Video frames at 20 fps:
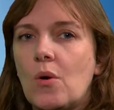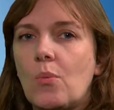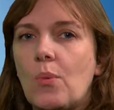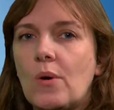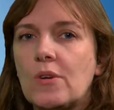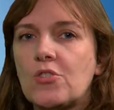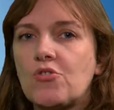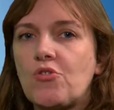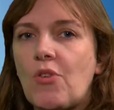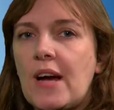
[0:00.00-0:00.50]

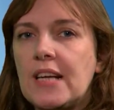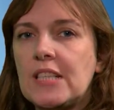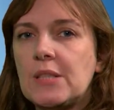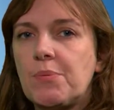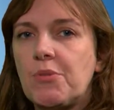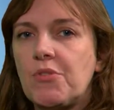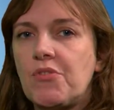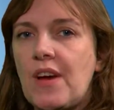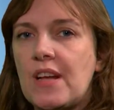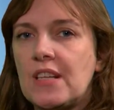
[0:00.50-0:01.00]
whilst trying to
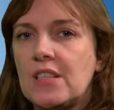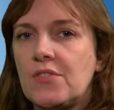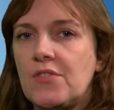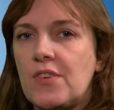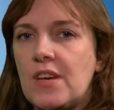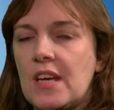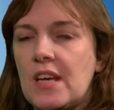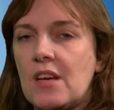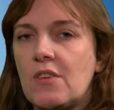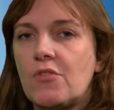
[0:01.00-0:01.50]
prevent
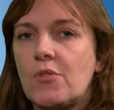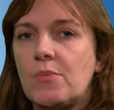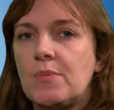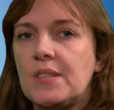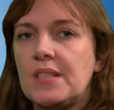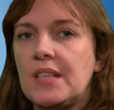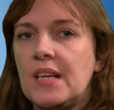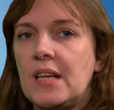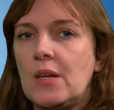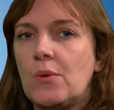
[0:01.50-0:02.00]
V from
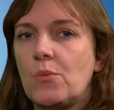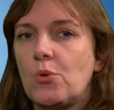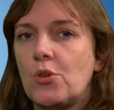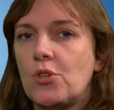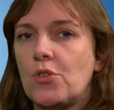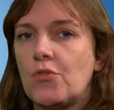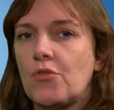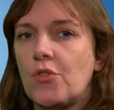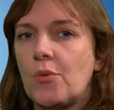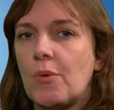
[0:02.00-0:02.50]
stealing
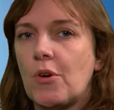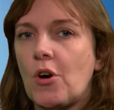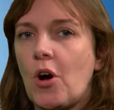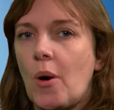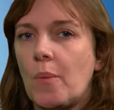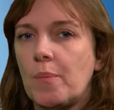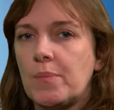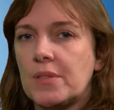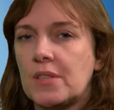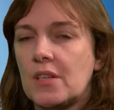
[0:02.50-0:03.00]
wood from a
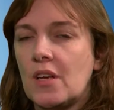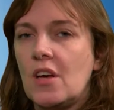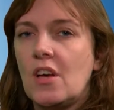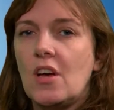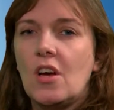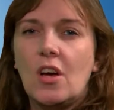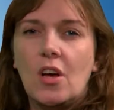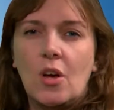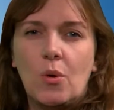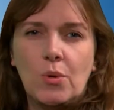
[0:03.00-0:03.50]
copse,
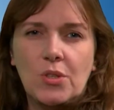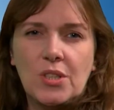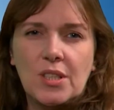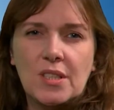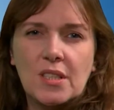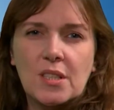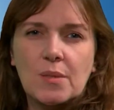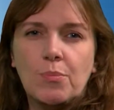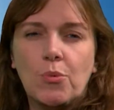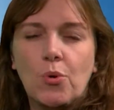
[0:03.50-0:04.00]
which
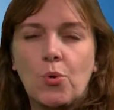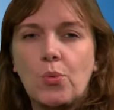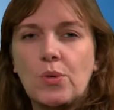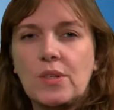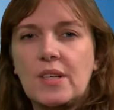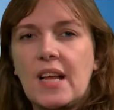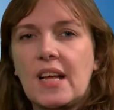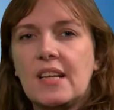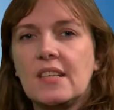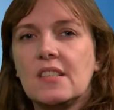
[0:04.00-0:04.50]
is a small
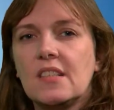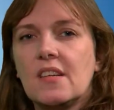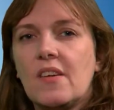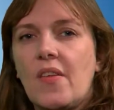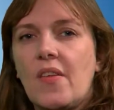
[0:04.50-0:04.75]
woodland.